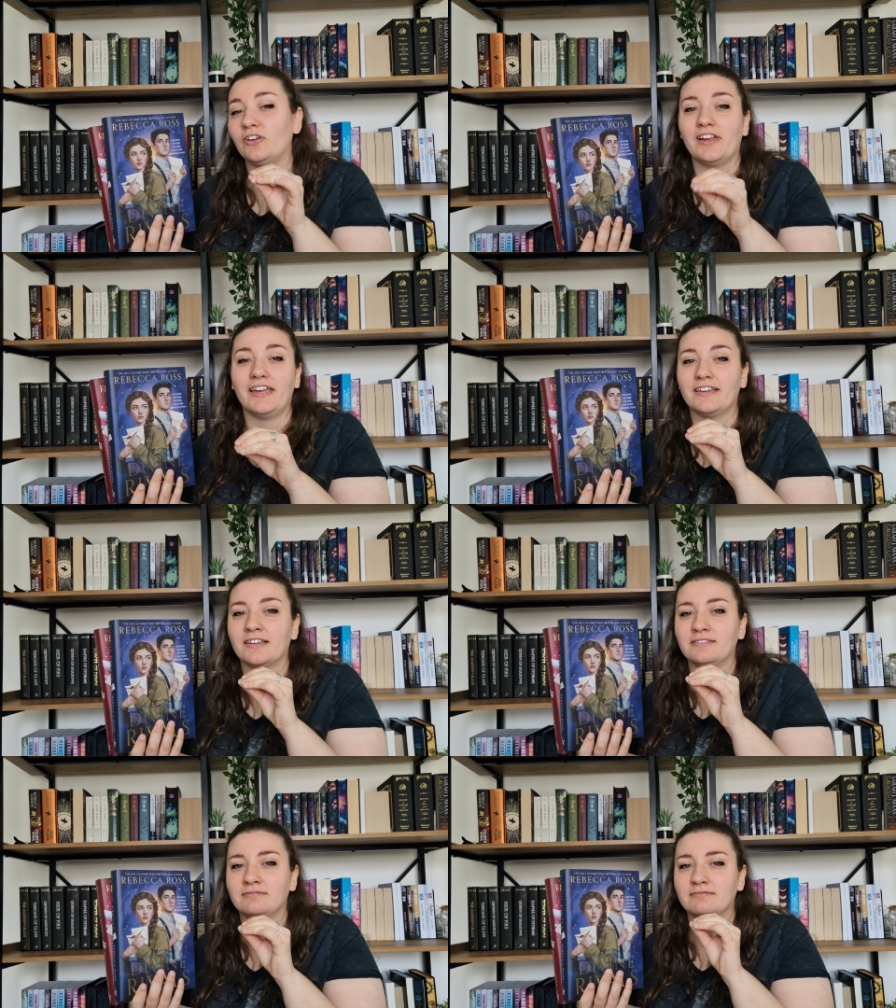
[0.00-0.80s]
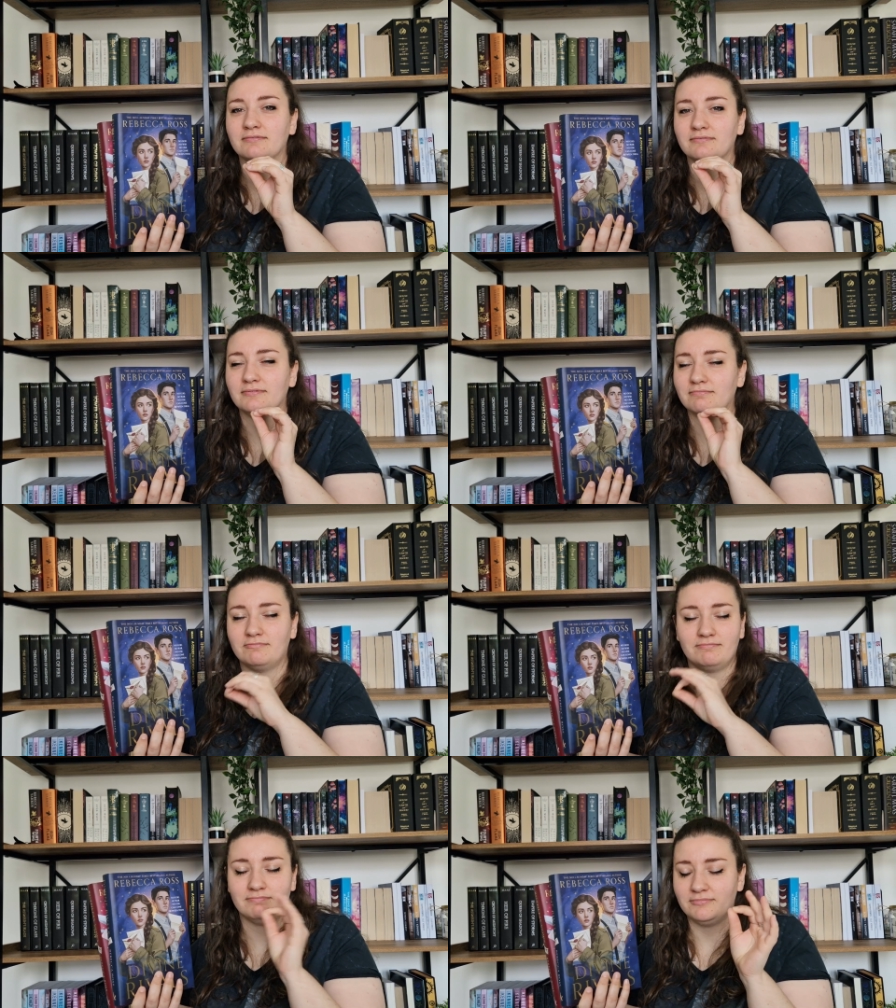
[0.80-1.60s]
not like
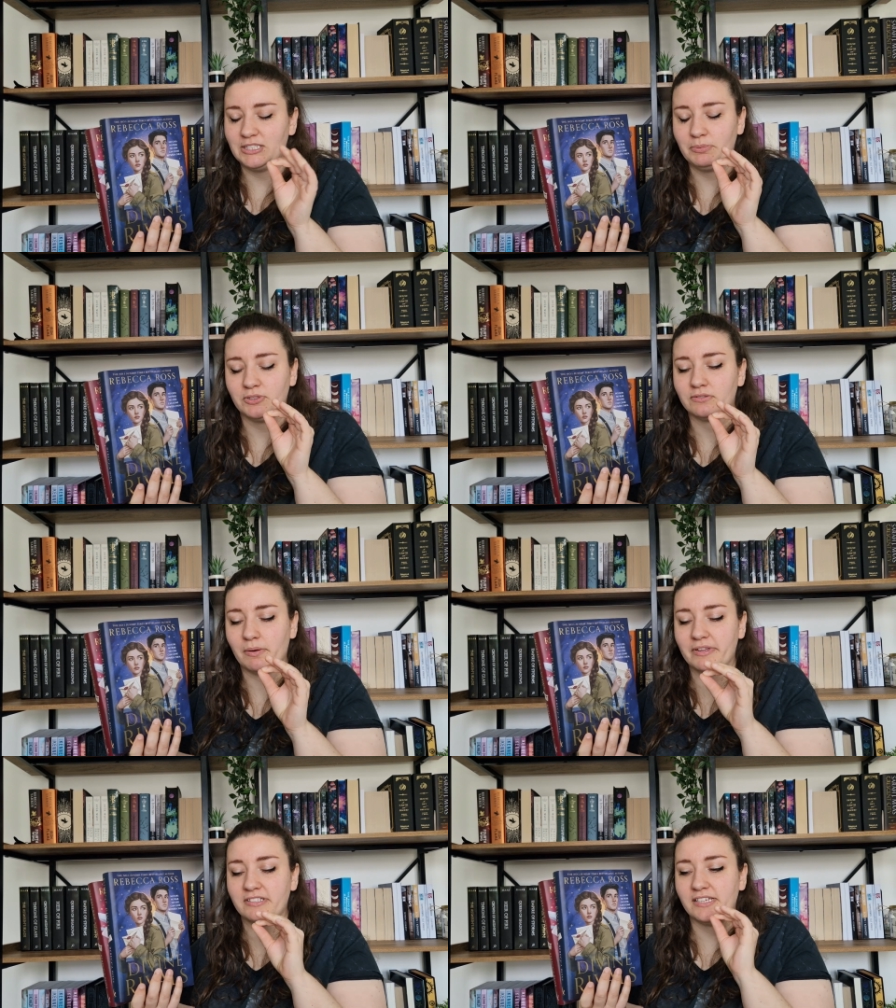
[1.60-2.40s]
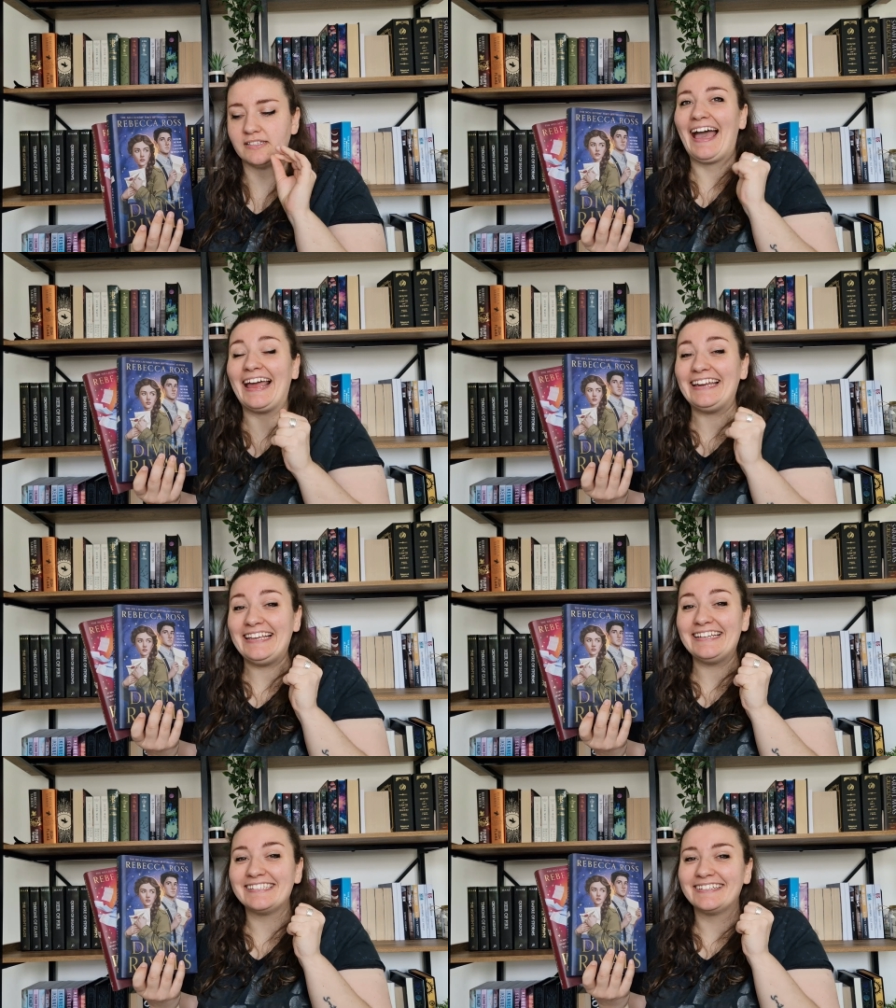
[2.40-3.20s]
typical romances. I
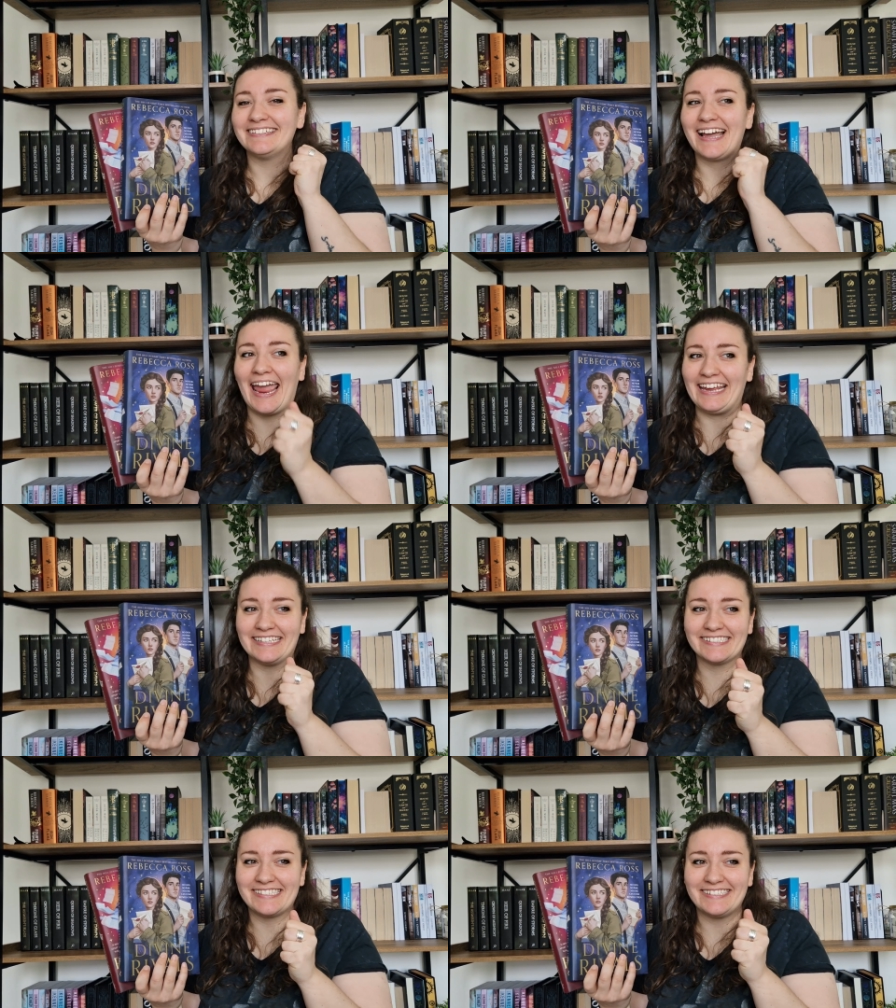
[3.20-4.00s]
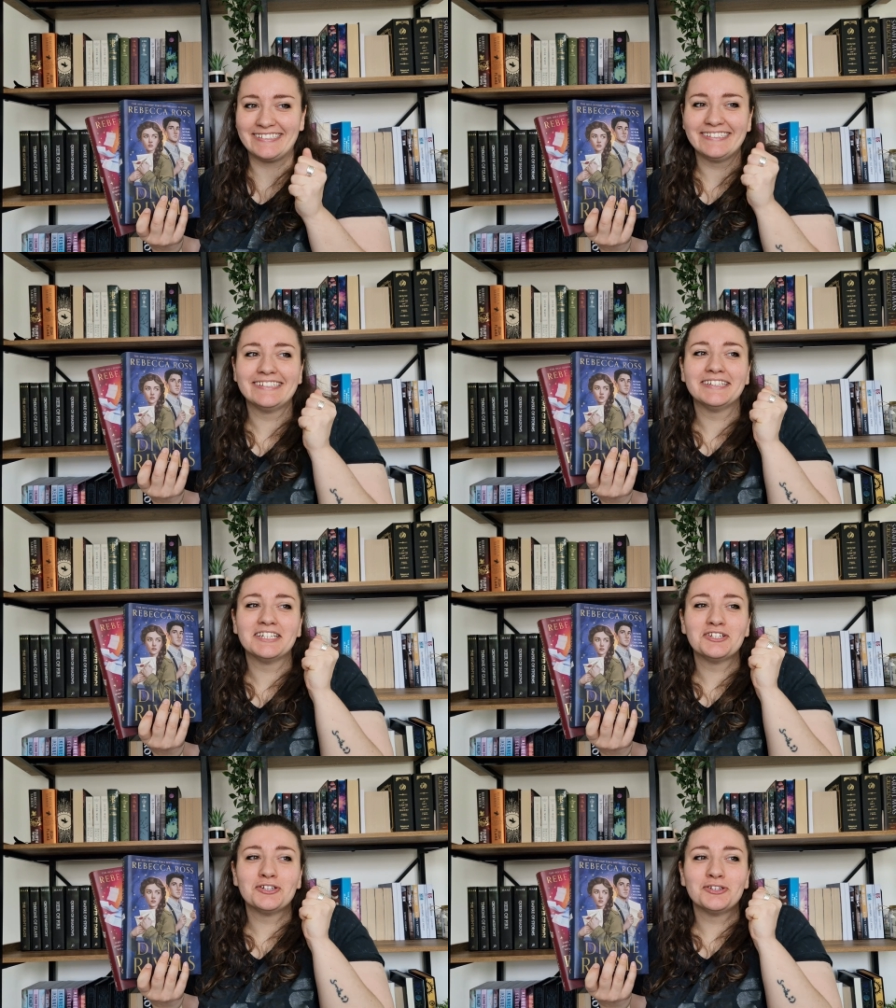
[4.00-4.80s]
need angst
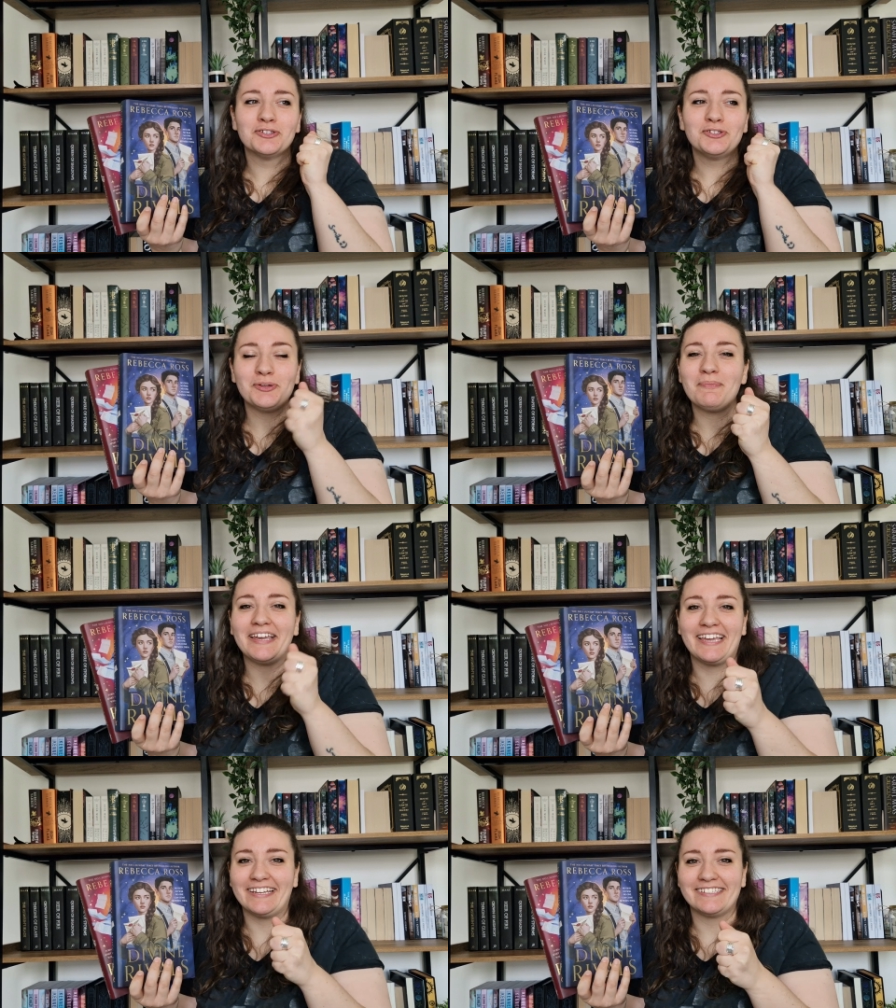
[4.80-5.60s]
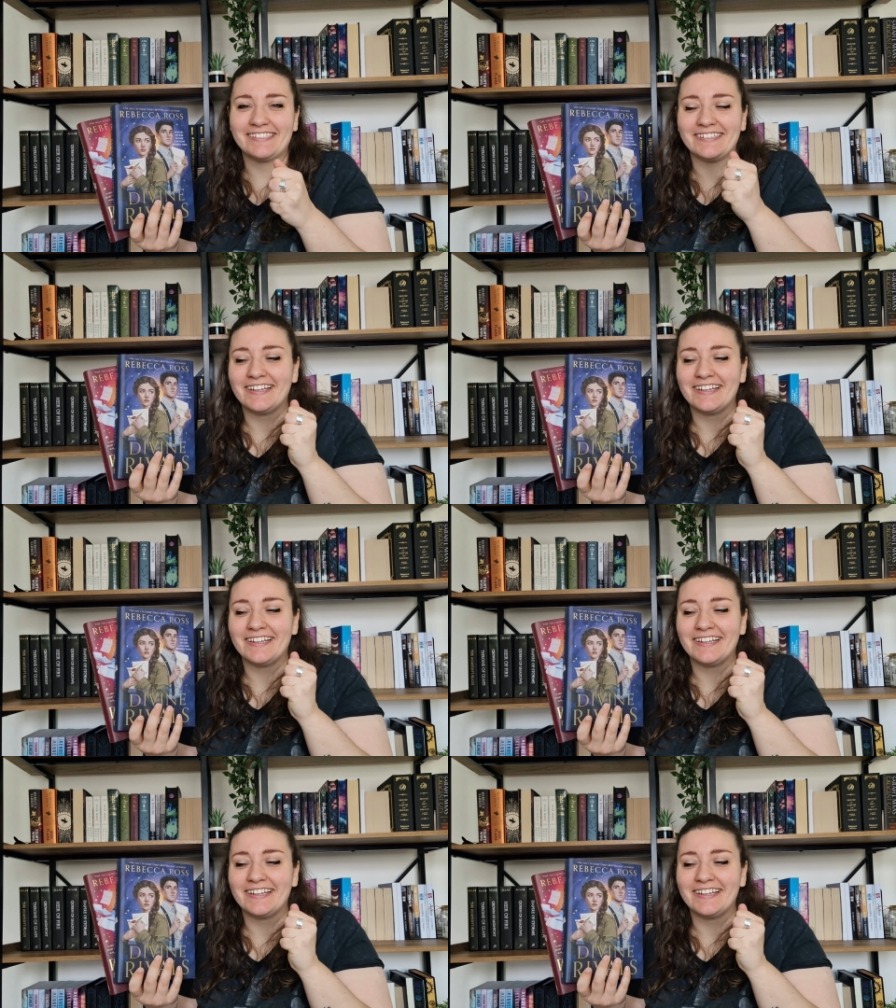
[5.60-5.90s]
to make it.